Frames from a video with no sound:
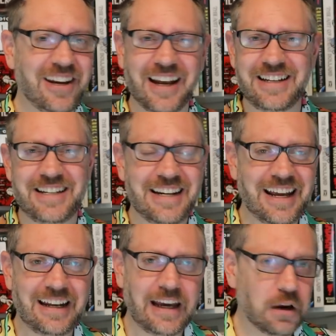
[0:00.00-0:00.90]

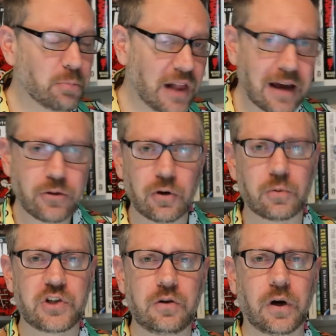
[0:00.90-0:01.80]
1988, Blackthorne
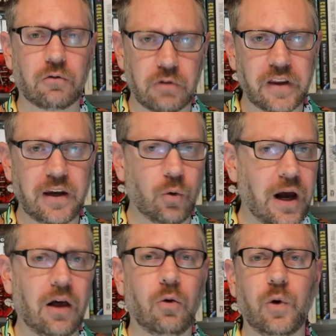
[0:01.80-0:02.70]
was doing really
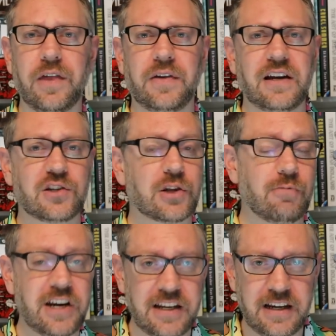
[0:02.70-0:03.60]
well with its
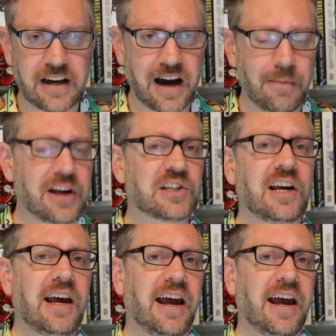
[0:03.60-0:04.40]
3D comics